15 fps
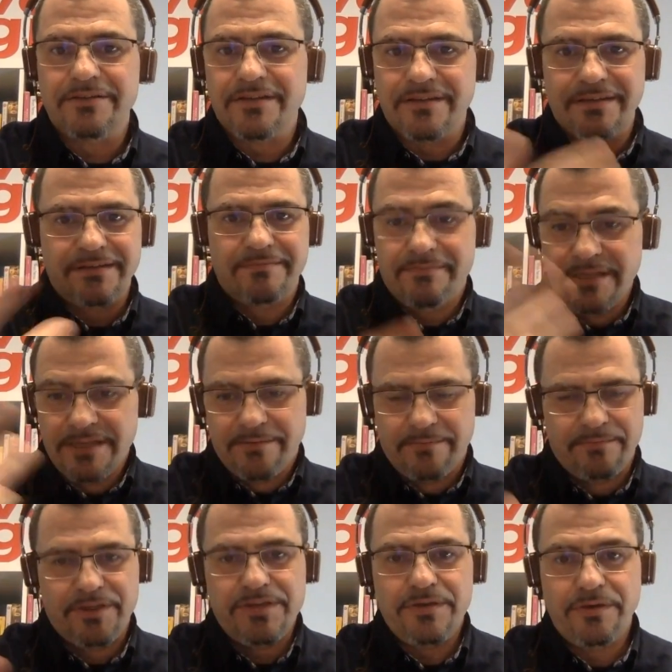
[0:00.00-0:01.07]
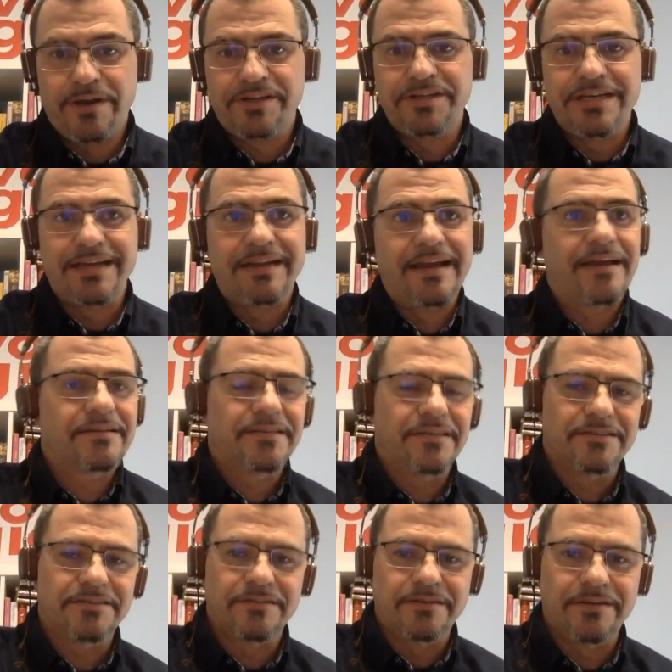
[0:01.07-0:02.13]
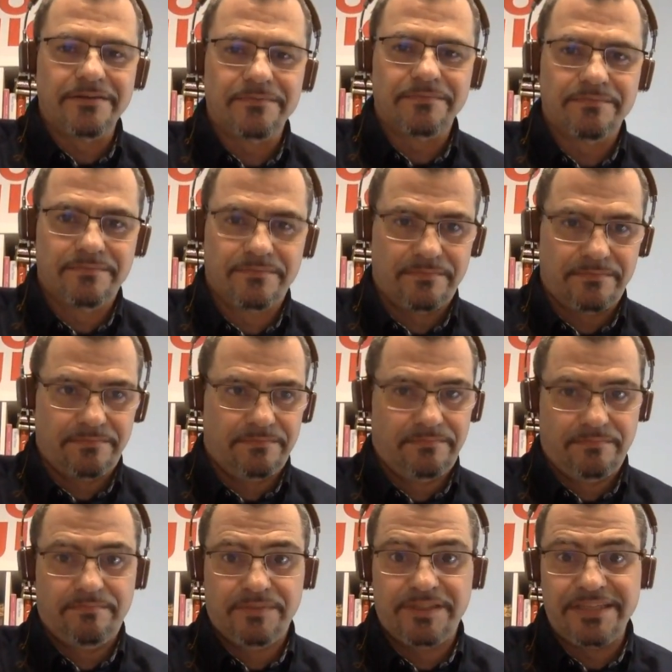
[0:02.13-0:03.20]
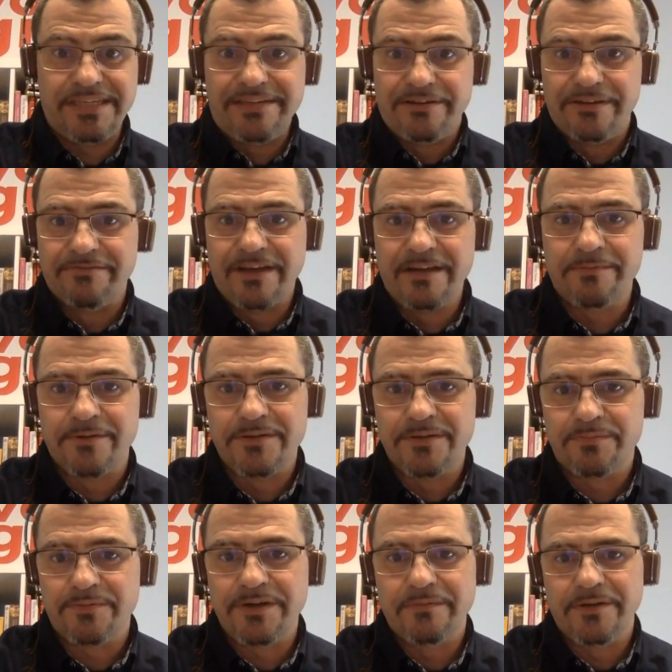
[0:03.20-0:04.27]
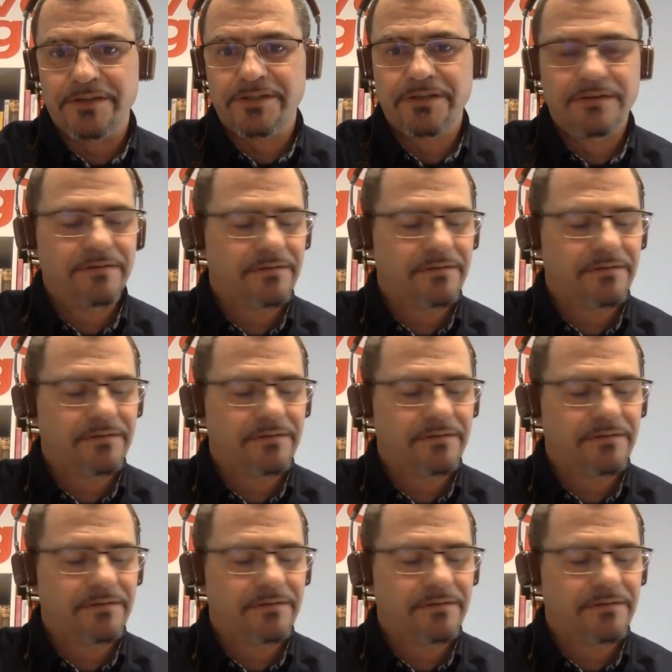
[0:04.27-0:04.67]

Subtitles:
And so you're actually getting access to their senior developers, pretty much.